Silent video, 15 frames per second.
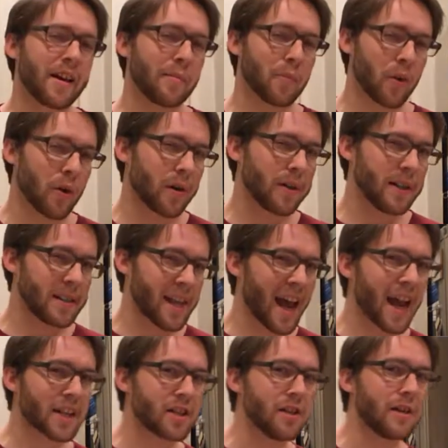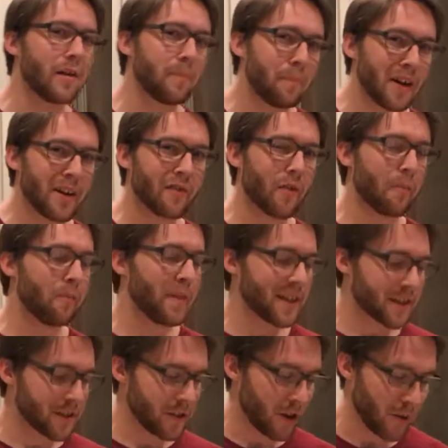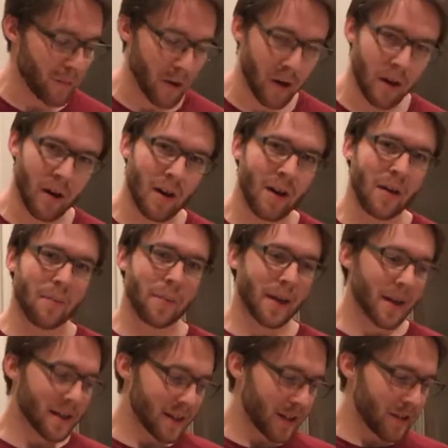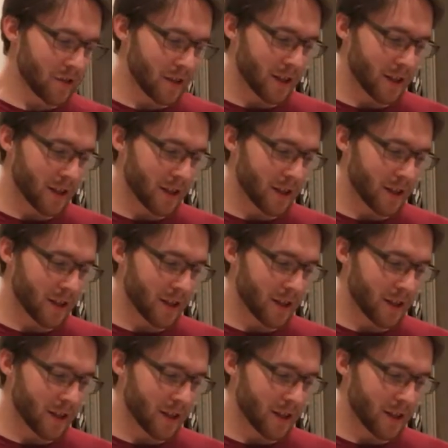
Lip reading: cutting board is actually a bit of a misnomer because it